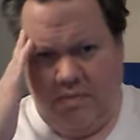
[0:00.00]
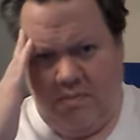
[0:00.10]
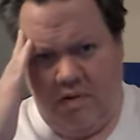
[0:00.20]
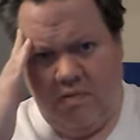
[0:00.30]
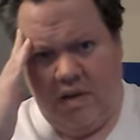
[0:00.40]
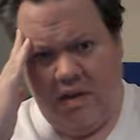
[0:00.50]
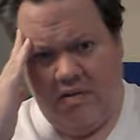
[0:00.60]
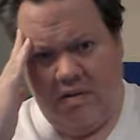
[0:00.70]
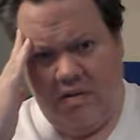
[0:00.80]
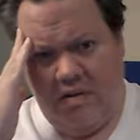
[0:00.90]
What would I...
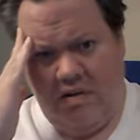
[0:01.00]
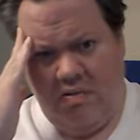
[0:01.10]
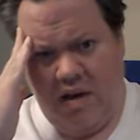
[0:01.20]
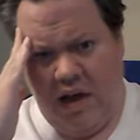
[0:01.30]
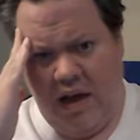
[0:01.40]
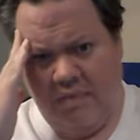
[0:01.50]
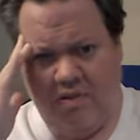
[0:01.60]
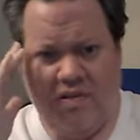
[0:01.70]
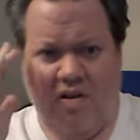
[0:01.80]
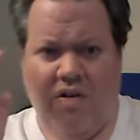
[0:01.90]
You know what? I'm
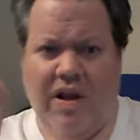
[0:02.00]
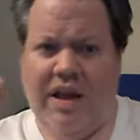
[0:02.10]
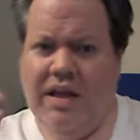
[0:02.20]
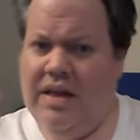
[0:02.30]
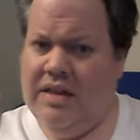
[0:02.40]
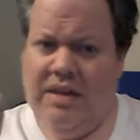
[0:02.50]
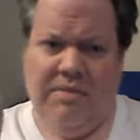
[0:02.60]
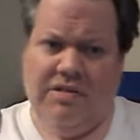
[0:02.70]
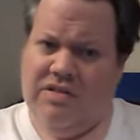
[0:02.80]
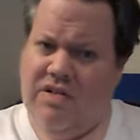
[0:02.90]
sorry. Let
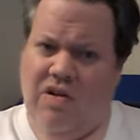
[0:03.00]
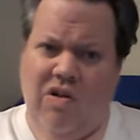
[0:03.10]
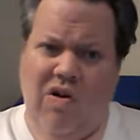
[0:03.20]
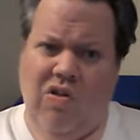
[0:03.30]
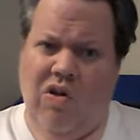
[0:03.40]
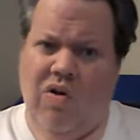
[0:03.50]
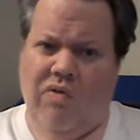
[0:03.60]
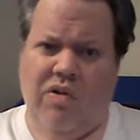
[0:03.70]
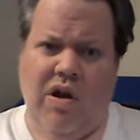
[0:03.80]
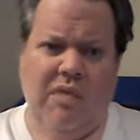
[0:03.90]
me start all
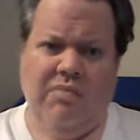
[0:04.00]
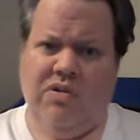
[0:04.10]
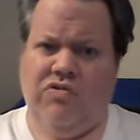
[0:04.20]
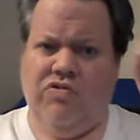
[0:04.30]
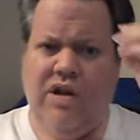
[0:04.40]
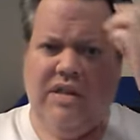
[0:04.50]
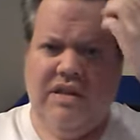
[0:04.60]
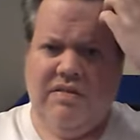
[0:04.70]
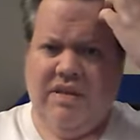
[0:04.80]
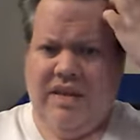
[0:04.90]
over. I'm going to try
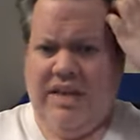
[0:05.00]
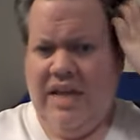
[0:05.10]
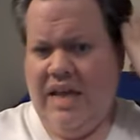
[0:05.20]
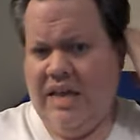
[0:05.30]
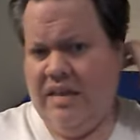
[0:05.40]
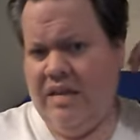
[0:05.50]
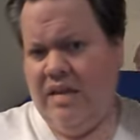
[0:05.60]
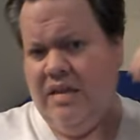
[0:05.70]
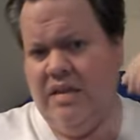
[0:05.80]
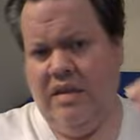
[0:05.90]
this again.
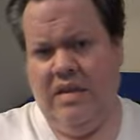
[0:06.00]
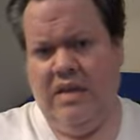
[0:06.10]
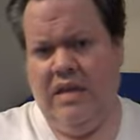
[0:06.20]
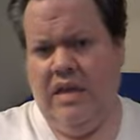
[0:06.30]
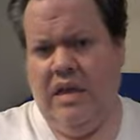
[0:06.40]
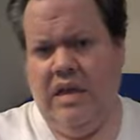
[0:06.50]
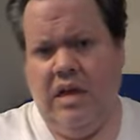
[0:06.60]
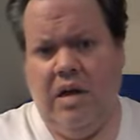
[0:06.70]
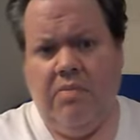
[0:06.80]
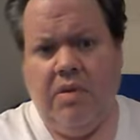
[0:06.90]

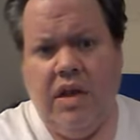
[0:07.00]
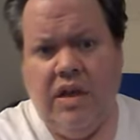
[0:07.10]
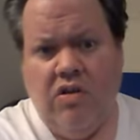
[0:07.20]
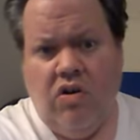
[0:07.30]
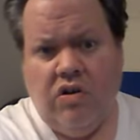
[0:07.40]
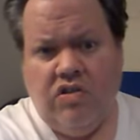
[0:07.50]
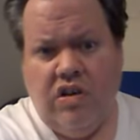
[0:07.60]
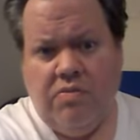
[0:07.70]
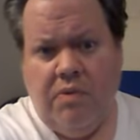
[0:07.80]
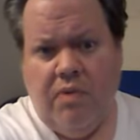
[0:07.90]
Um, can you all
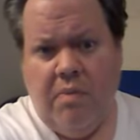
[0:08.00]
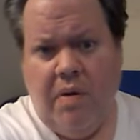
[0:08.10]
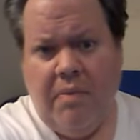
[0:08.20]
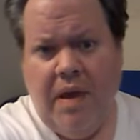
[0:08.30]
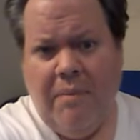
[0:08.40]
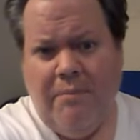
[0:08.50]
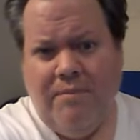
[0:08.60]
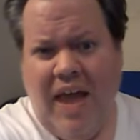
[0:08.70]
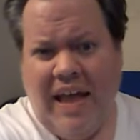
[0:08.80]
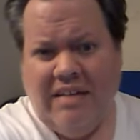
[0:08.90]
excuse me for a moment?
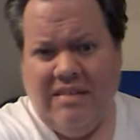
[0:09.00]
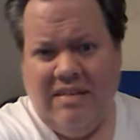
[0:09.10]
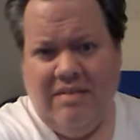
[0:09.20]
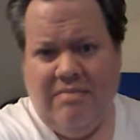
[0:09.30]
Thanks.